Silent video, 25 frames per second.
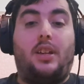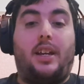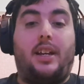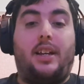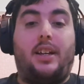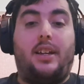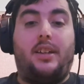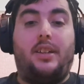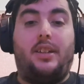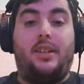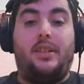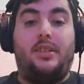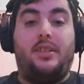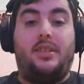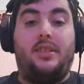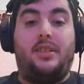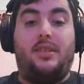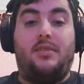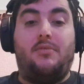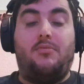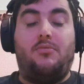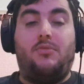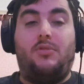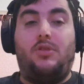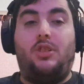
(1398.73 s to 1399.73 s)
And
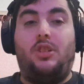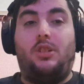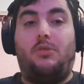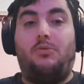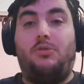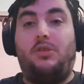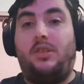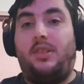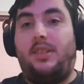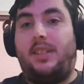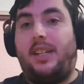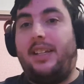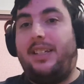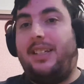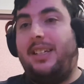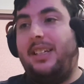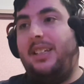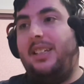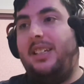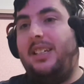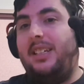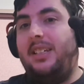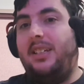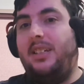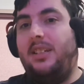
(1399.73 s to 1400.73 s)
you know what? Take a
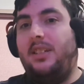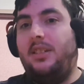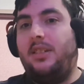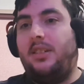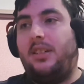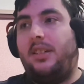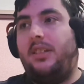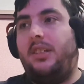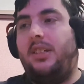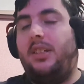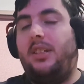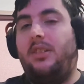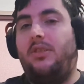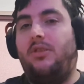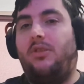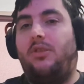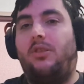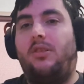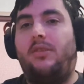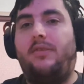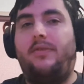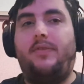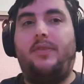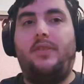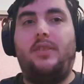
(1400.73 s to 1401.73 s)
year
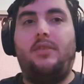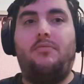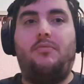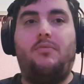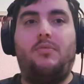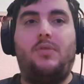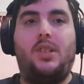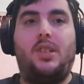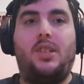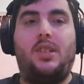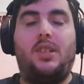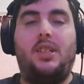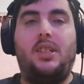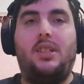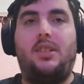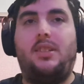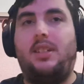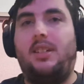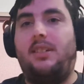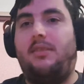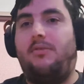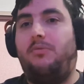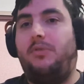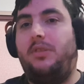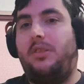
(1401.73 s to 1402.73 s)
off, sit
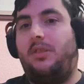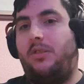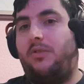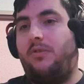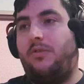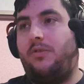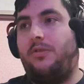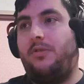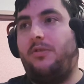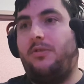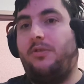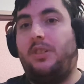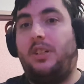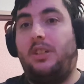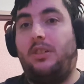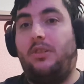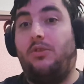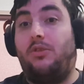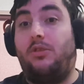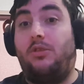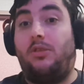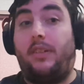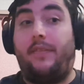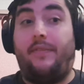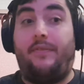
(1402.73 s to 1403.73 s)
down with the crew that
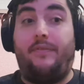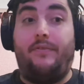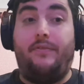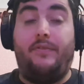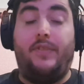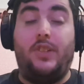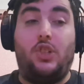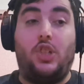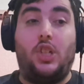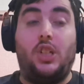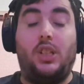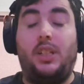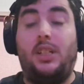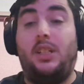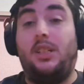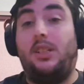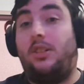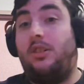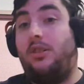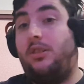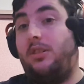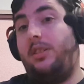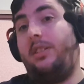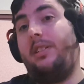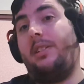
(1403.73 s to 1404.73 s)
you're officially going to
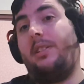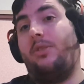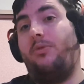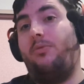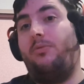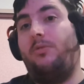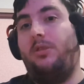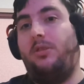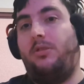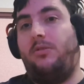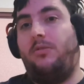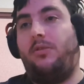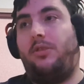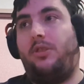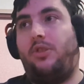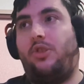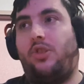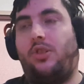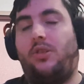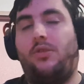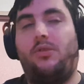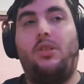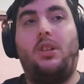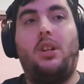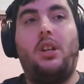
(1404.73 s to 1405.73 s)
hire to work on the
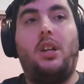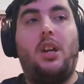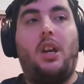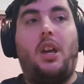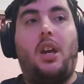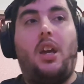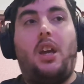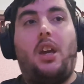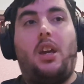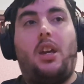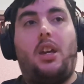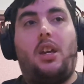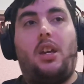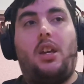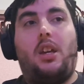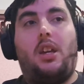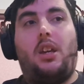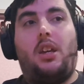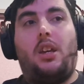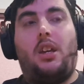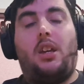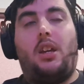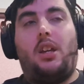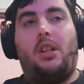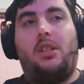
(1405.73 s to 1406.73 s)
show,
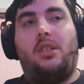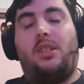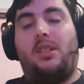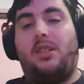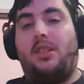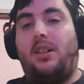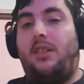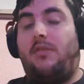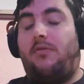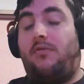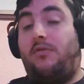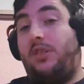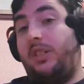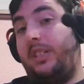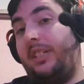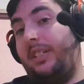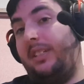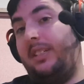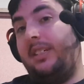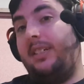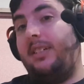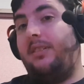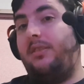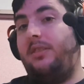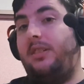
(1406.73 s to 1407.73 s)
and start writing
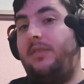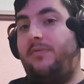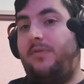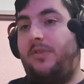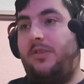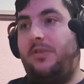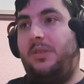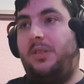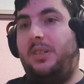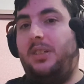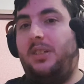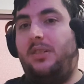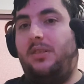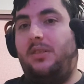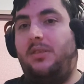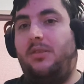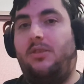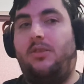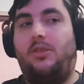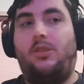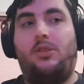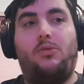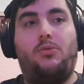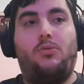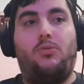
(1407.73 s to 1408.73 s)
down everything
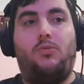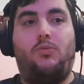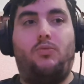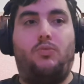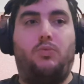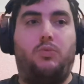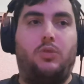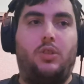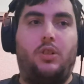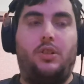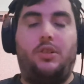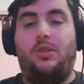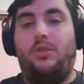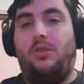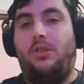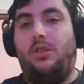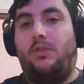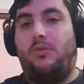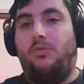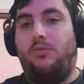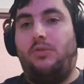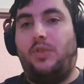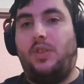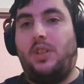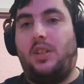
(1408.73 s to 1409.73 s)
on what your
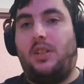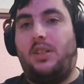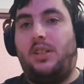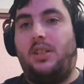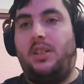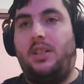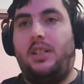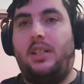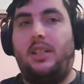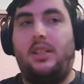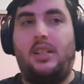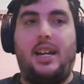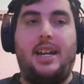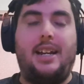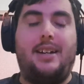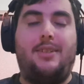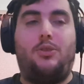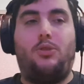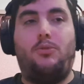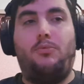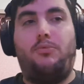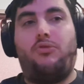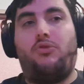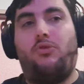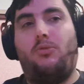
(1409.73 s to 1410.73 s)
goals are and how
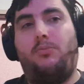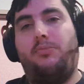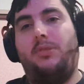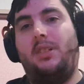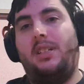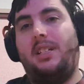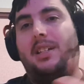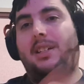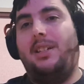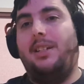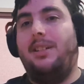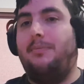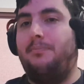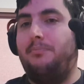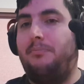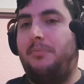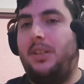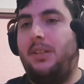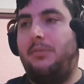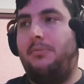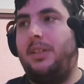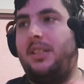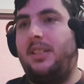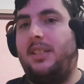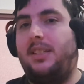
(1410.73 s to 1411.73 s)
to properly
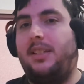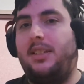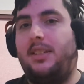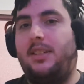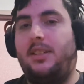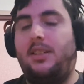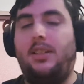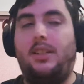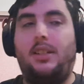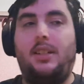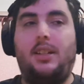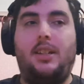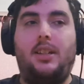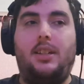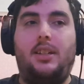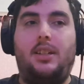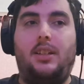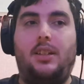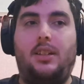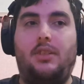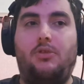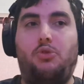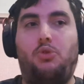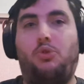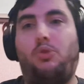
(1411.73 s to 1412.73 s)
implement it
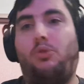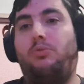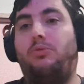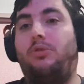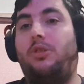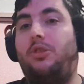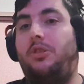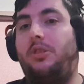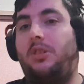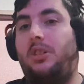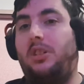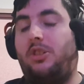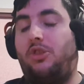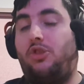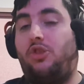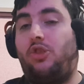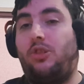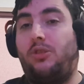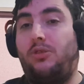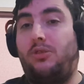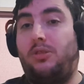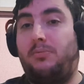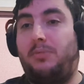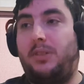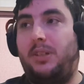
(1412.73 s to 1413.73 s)
into what you're going to
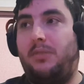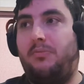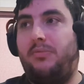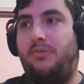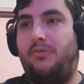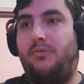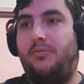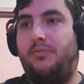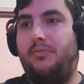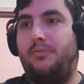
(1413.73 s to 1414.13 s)
show the people.